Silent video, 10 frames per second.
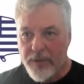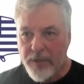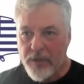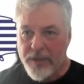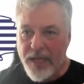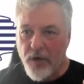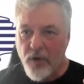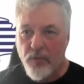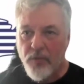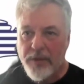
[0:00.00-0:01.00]

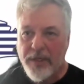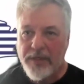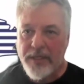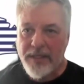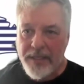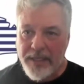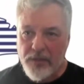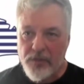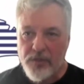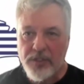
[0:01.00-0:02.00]
the
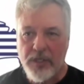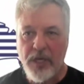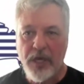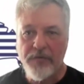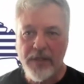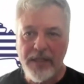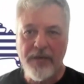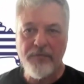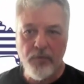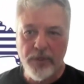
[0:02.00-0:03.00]
leaders of the
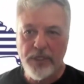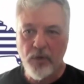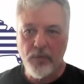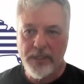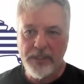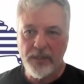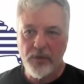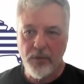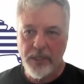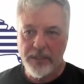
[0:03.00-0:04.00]
left really don't listen
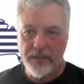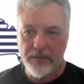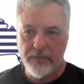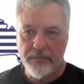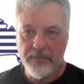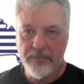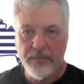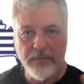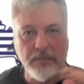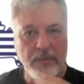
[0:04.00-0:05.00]
to us.
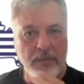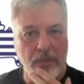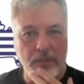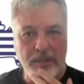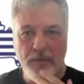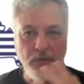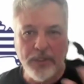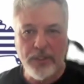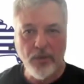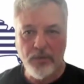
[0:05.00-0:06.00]
They
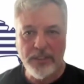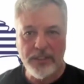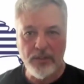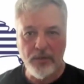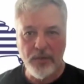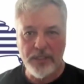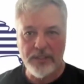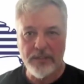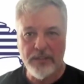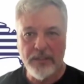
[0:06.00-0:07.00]
really don't listen to
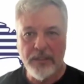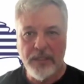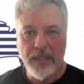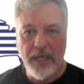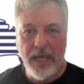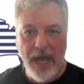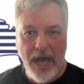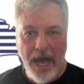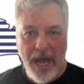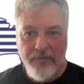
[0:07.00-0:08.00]
us.
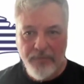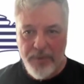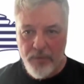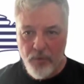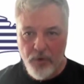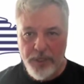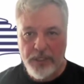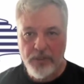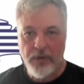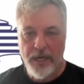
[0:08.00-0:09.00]
I've been
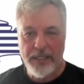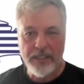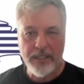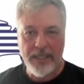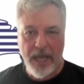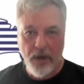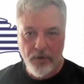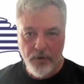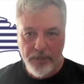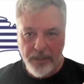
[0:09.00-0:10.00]
working trying to
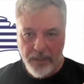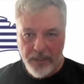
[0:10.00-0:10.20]
counter the